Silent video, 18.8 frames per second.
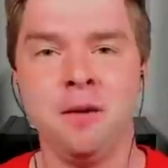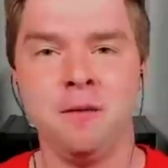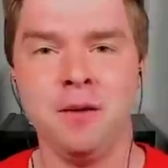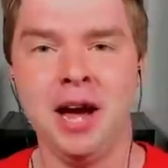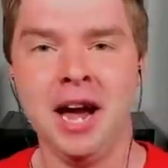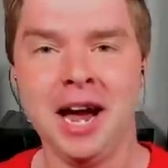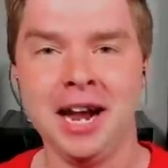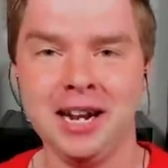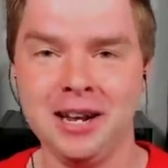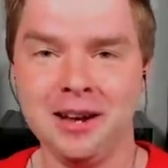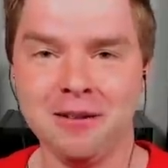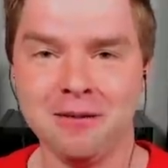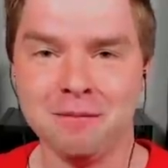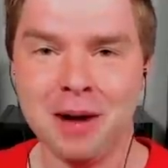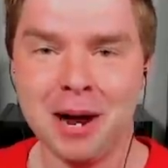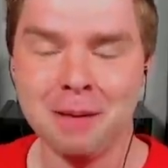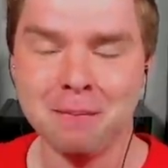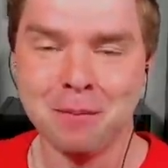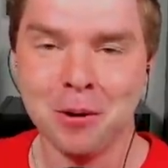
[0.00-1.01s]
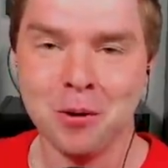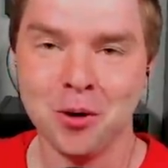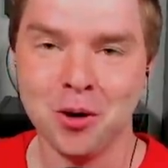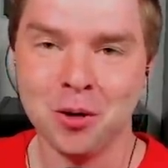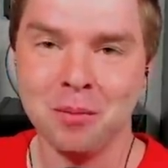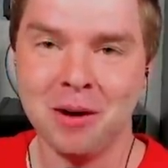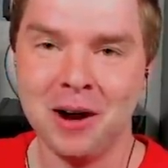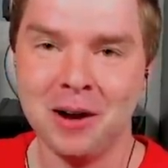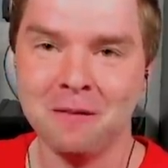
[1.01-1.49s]
If any of my
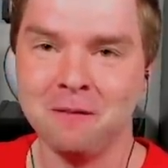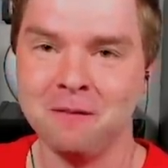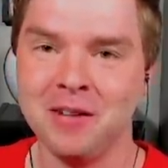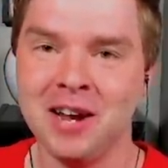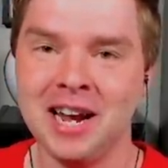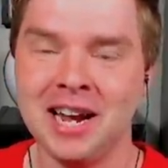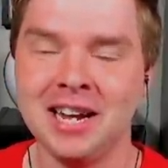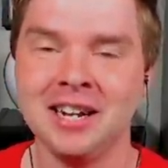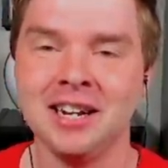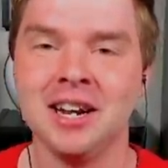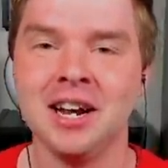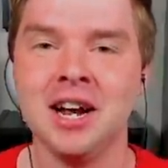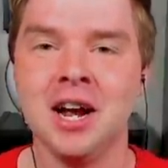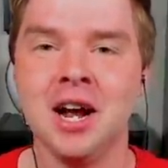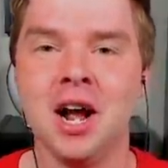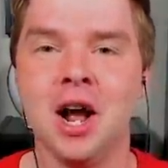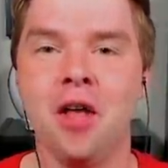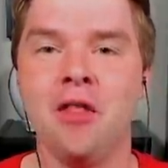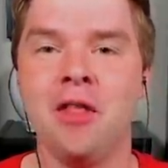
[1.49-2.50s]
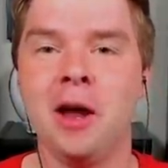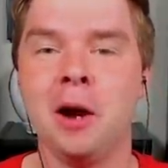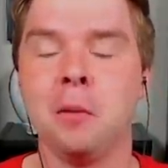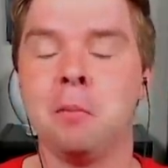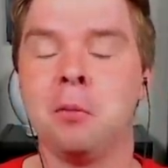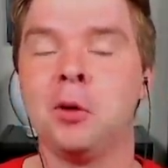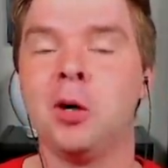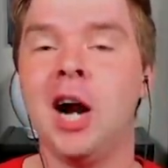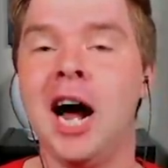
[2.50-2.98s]
Pokemon faint,
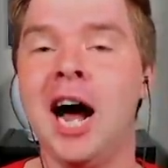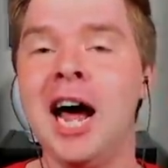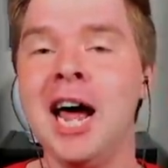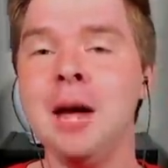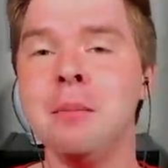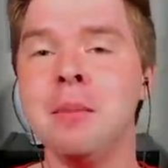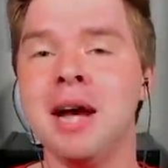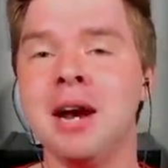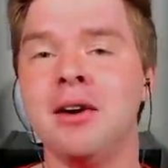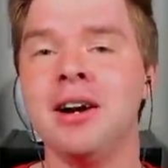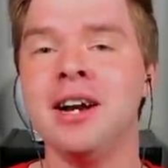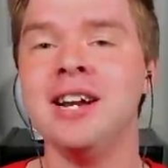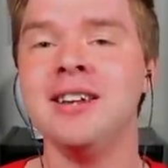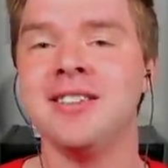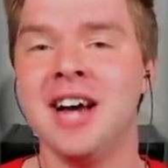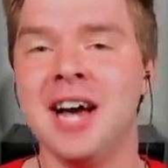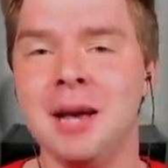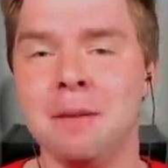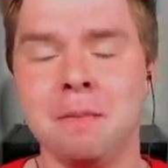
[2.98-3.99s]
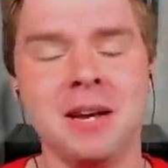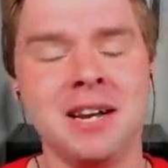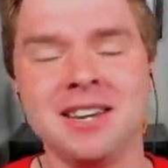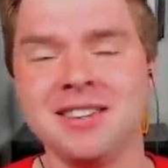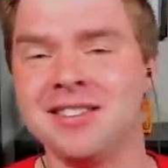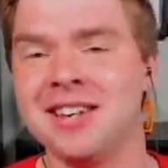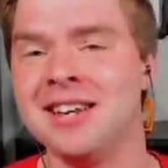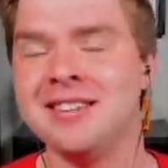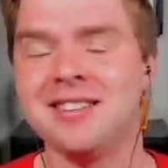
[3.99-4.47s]
their primary typing
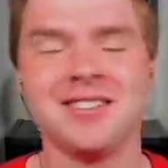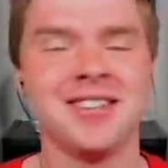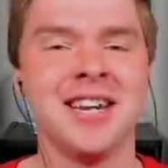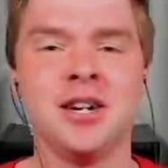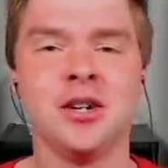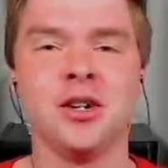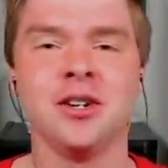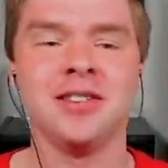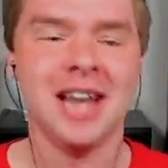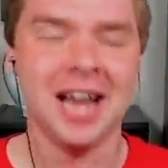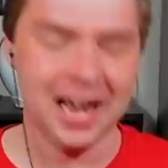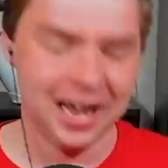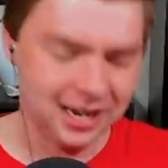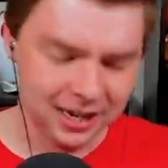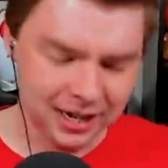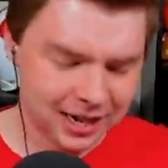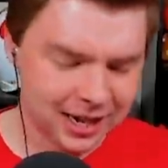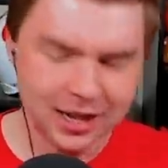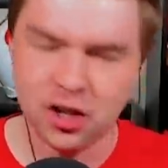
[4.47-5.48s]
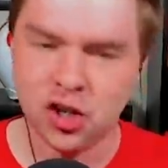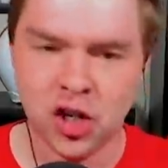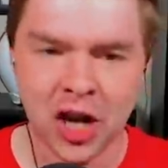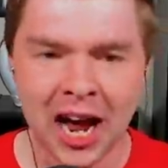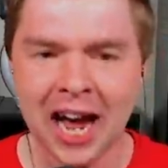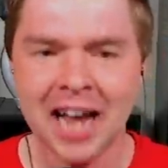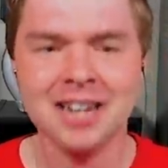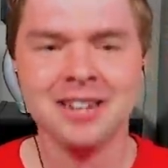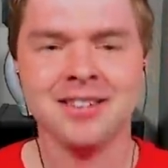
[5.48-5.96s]
is considered dead.
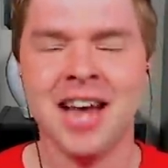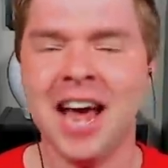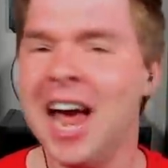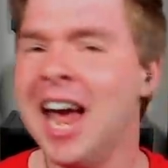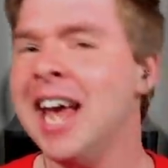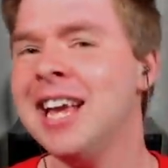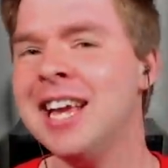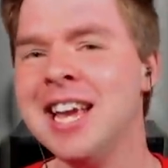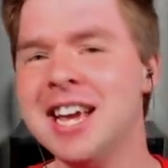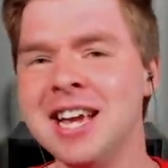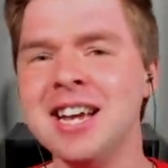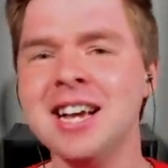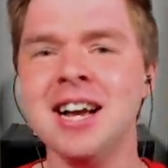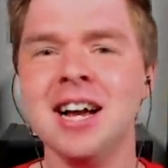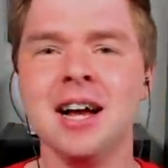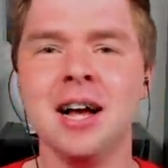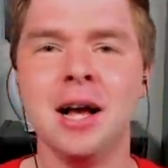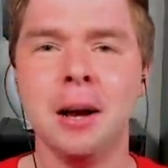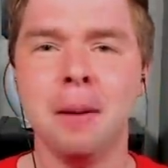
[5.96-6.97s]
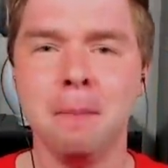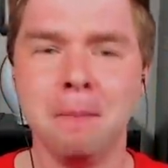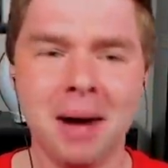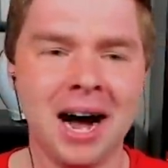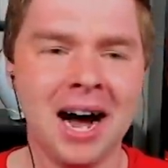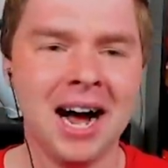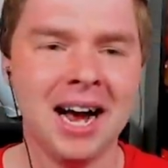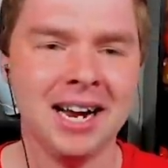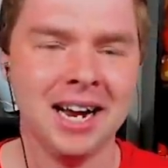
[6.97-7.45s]
Chat taking
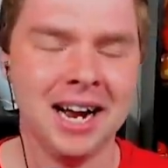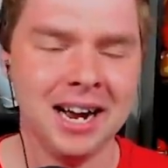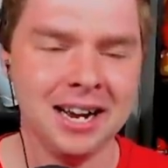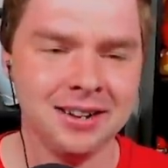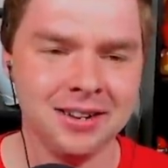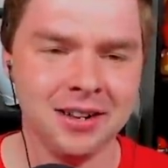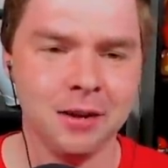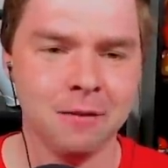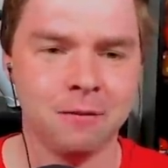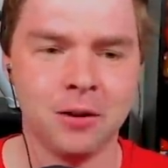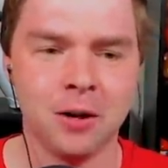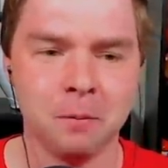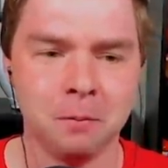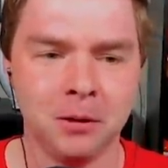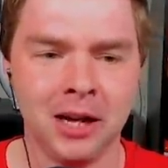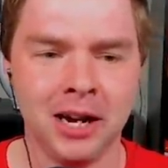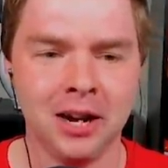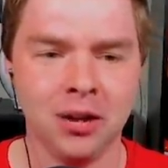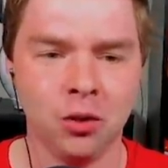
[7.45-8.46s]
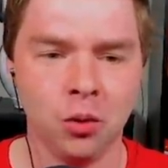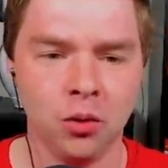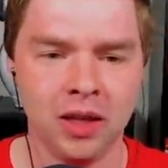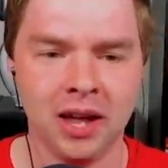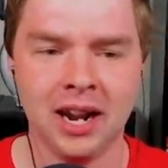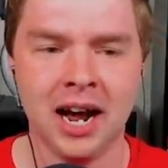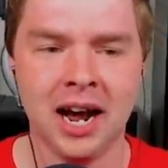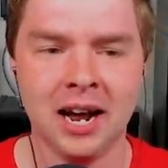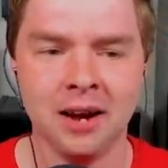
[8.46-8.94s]
my idea for a playthrough
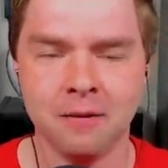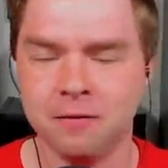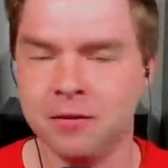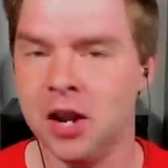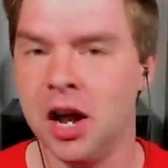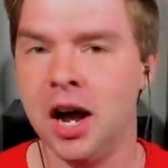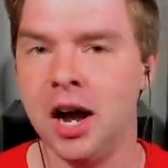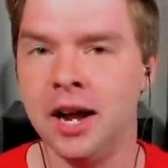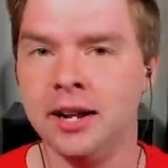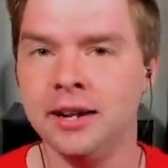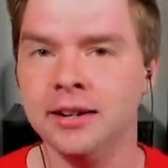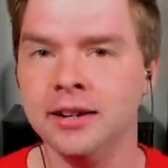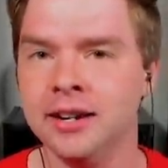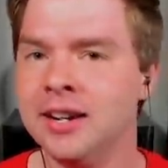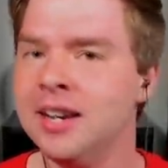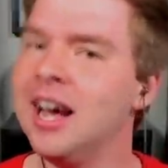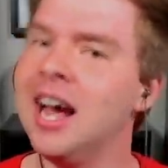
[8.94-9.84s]
that I've done